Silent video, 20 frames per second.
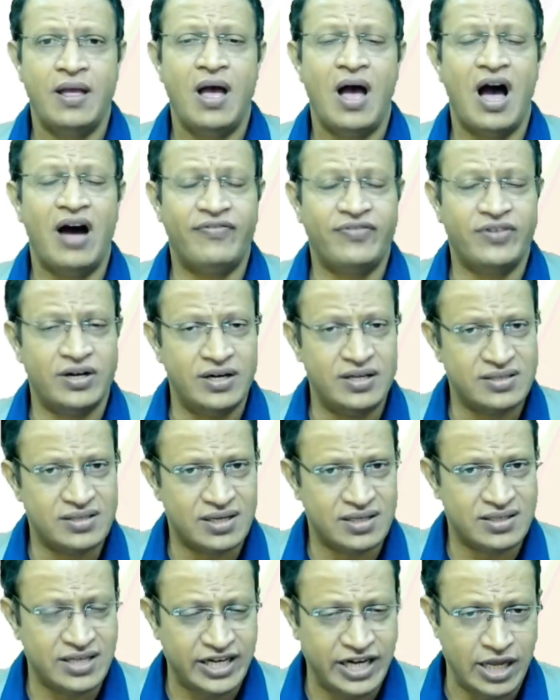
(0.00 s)
After
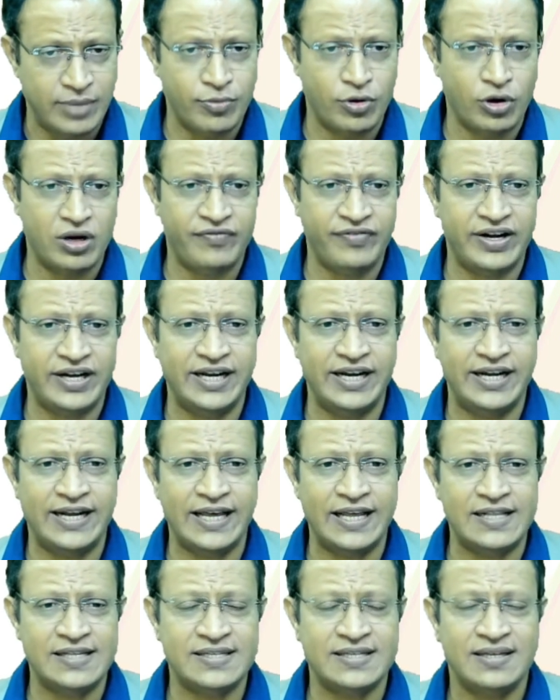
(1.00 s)
discussing demographic
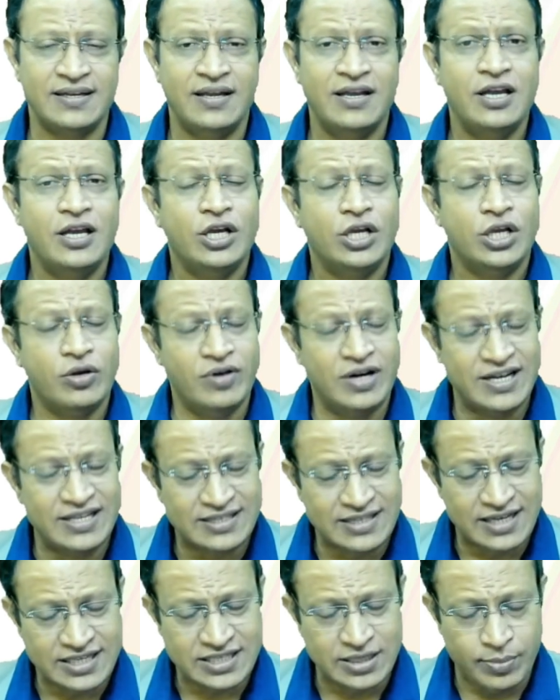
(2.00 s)
details, you will
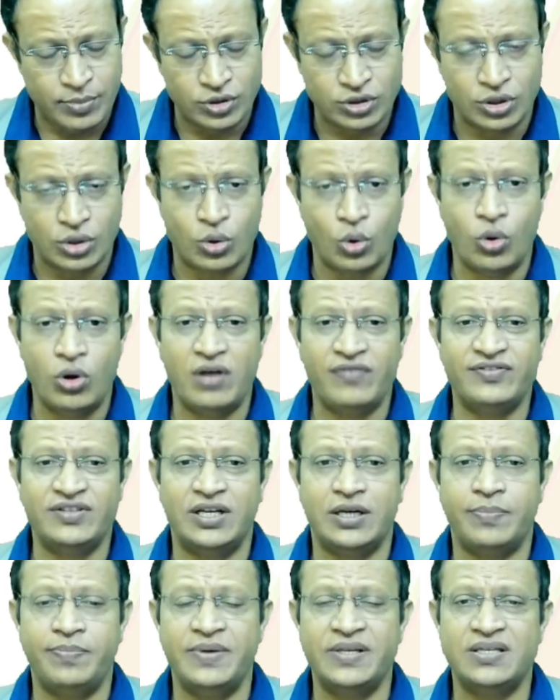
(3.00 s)
discuss about the role of
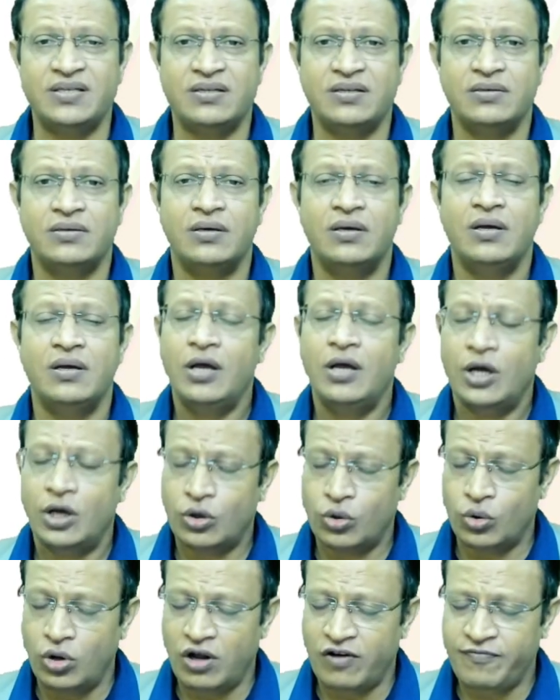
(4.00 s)
therapist,
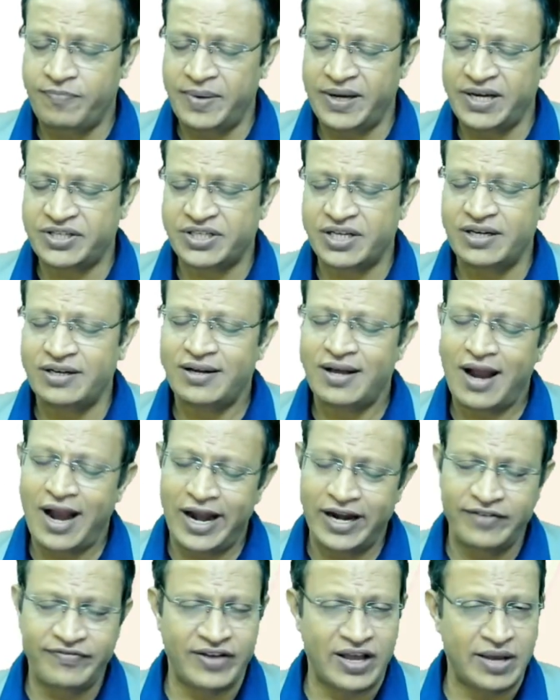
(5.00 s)
role of patient
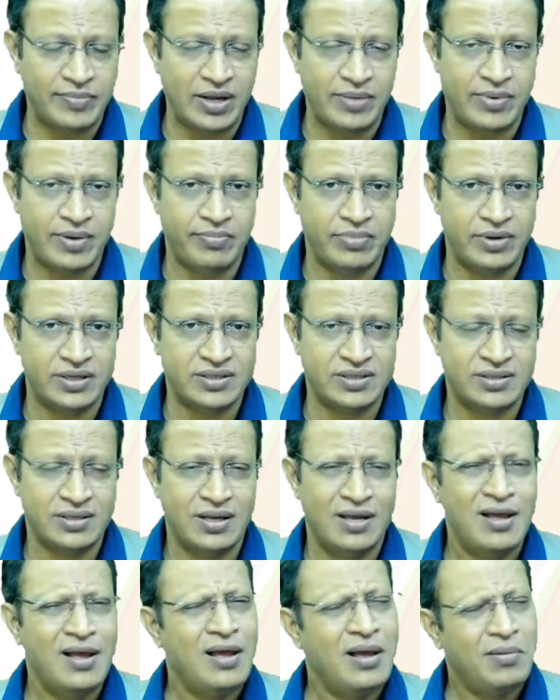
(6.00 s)
and family members.
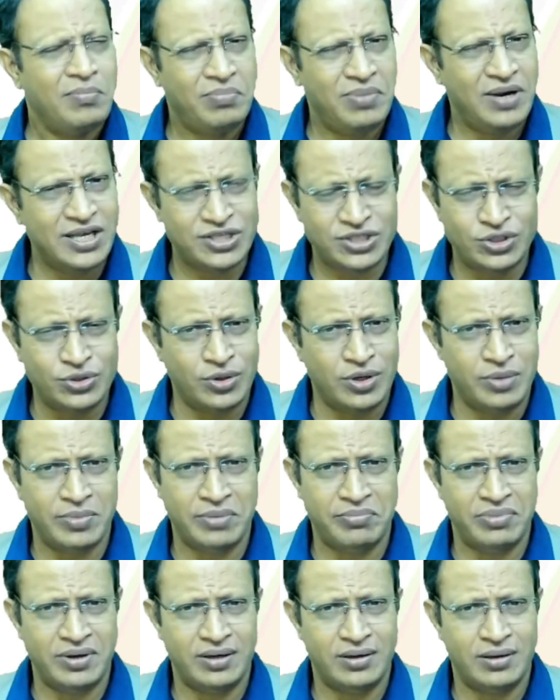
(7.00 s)
Please do
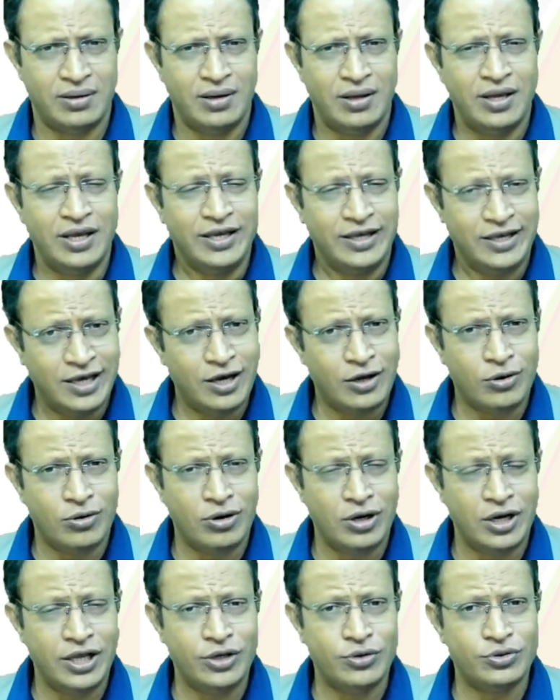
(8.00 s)
remember, here
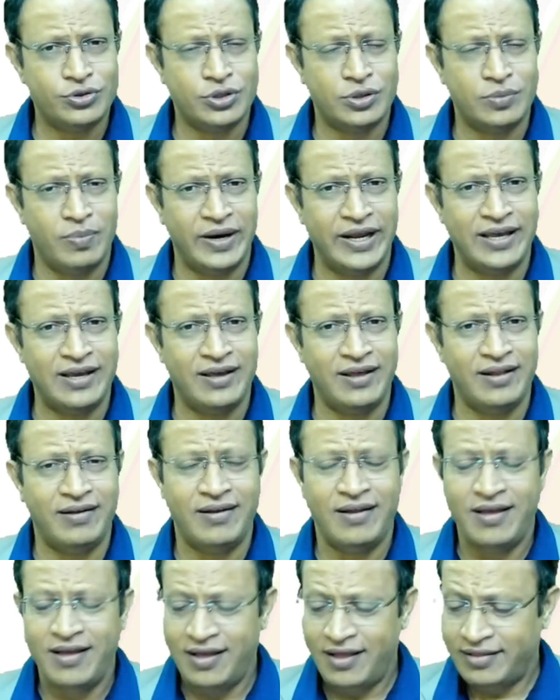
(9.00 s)
only you should bring in
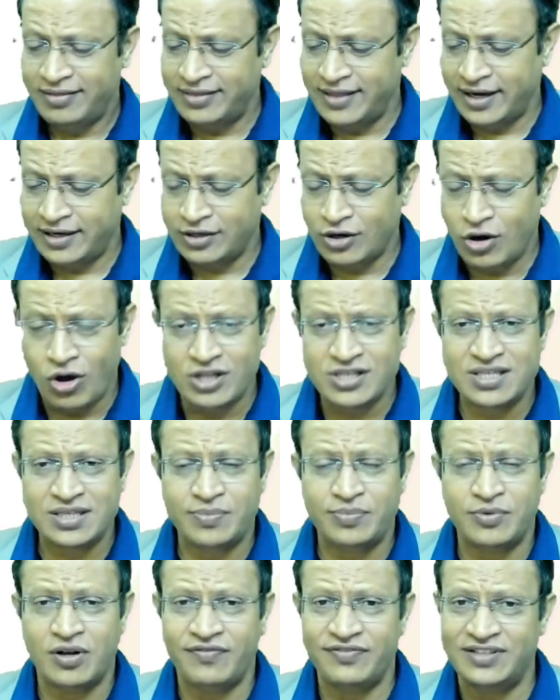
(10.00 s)
that
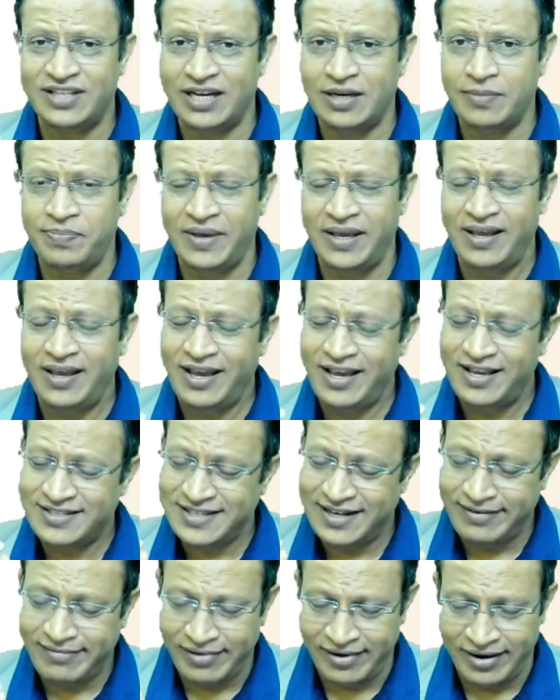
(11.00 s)
concept of therapy is
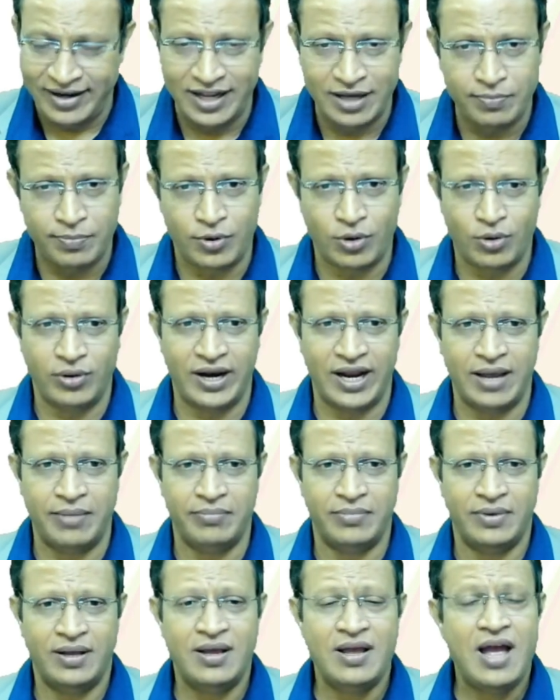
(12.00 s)
a training program,
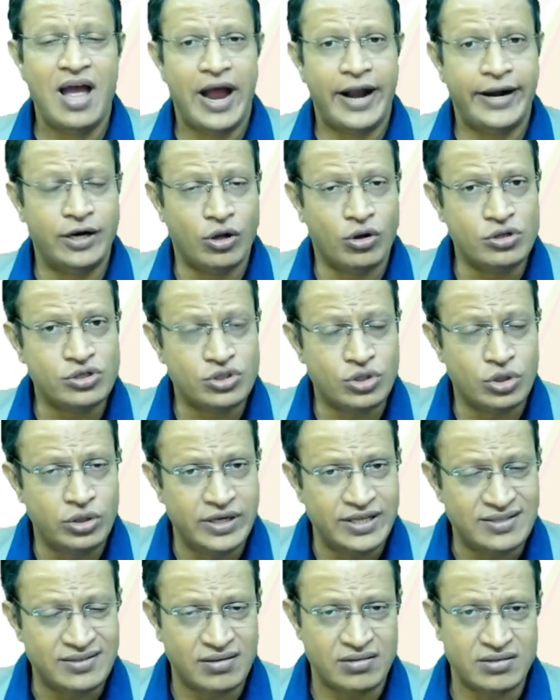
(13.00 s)
and also
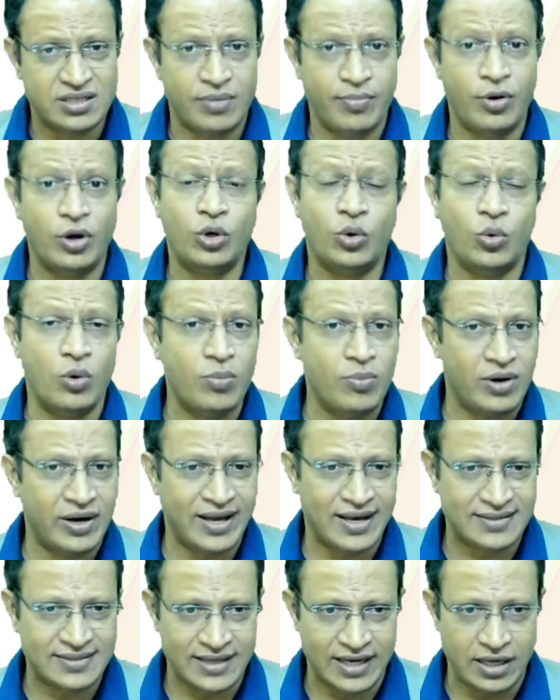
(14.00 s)
discuss about homework
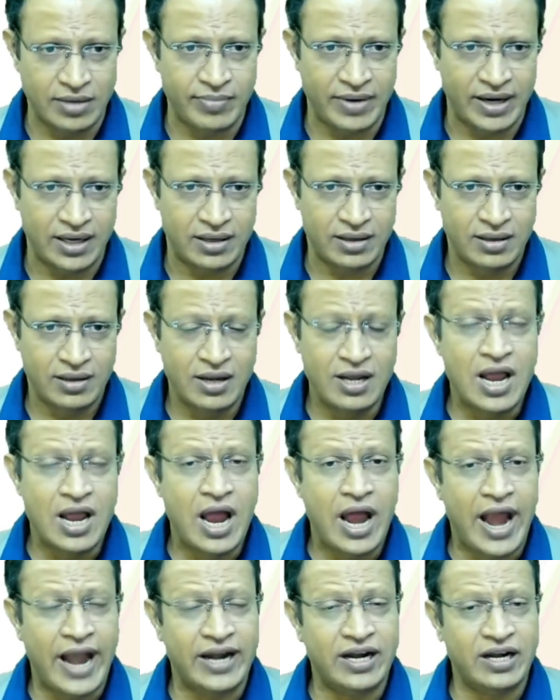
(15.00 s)
assignment.
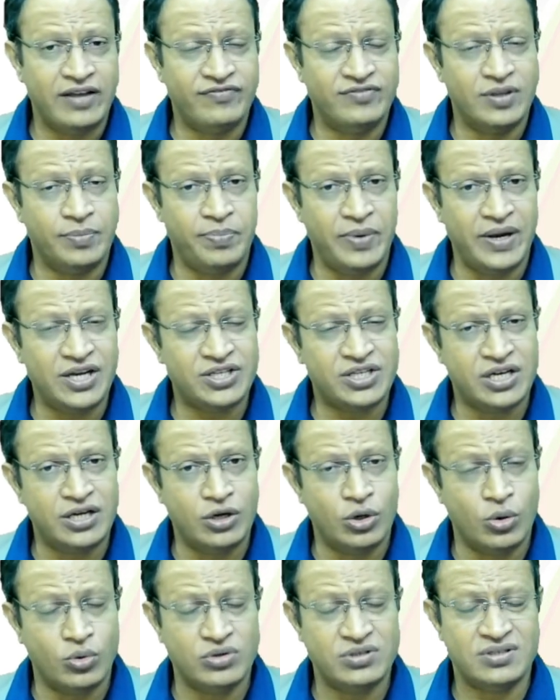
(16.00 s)
And if the patient
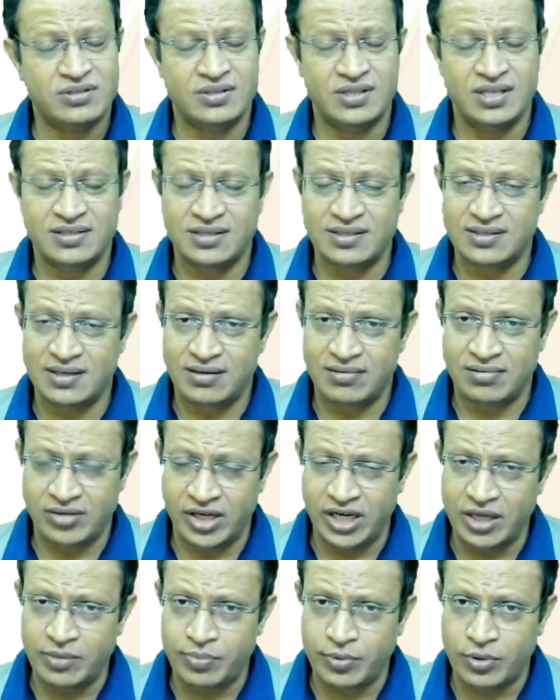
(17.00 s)
knows this is a
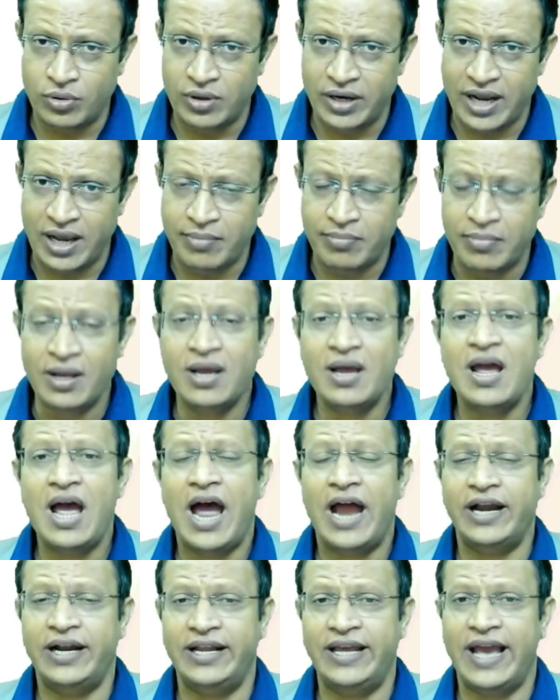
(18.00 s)
training program
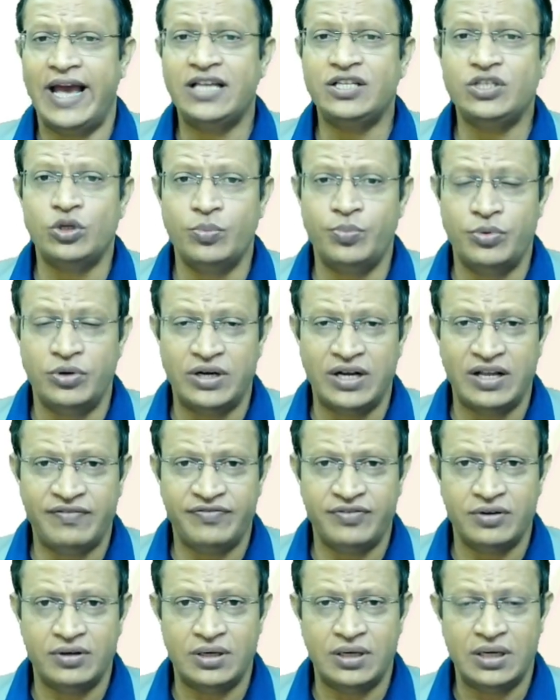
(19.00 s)
and he has to put
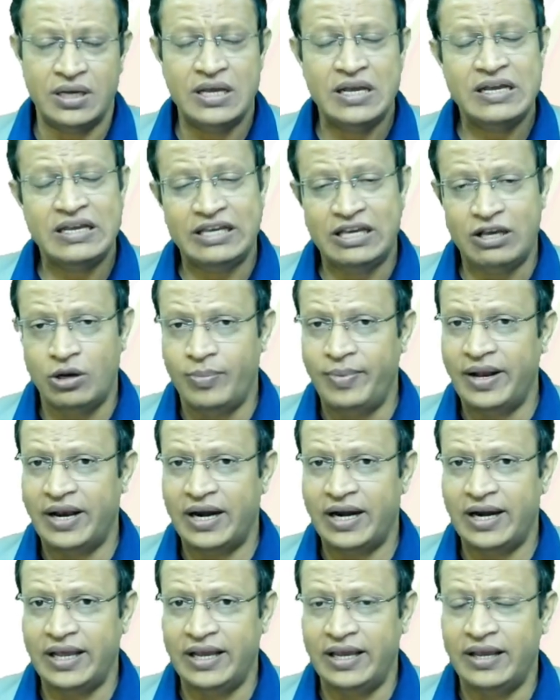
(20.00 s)
effort, he'll be
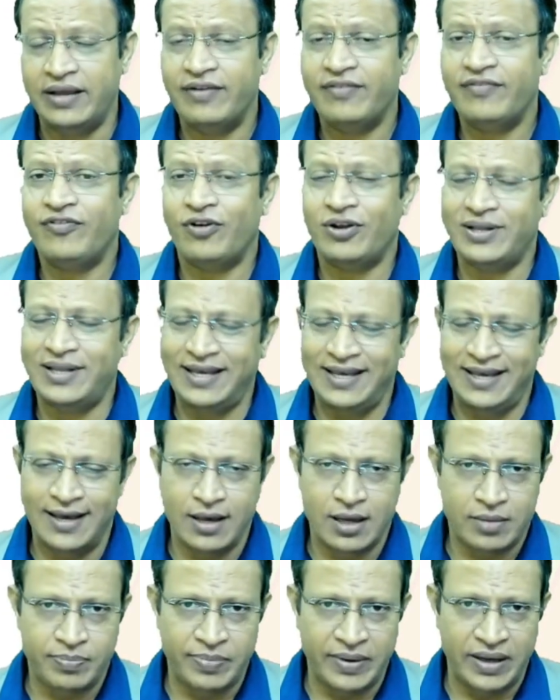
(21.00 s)
ready for the
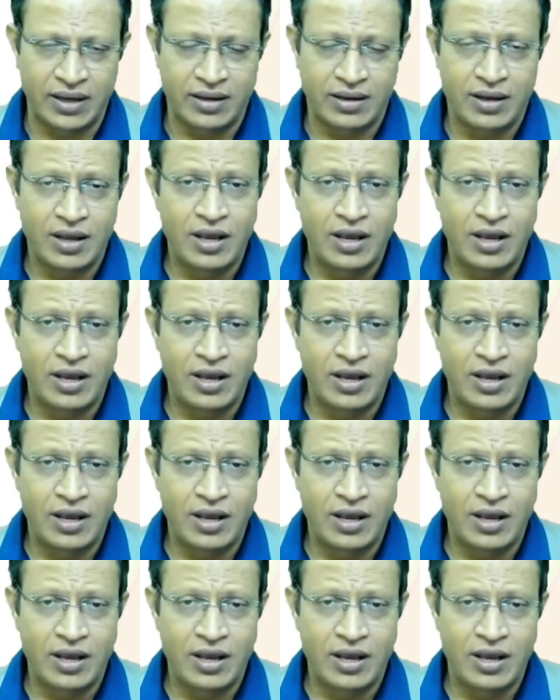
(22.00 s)
ERP.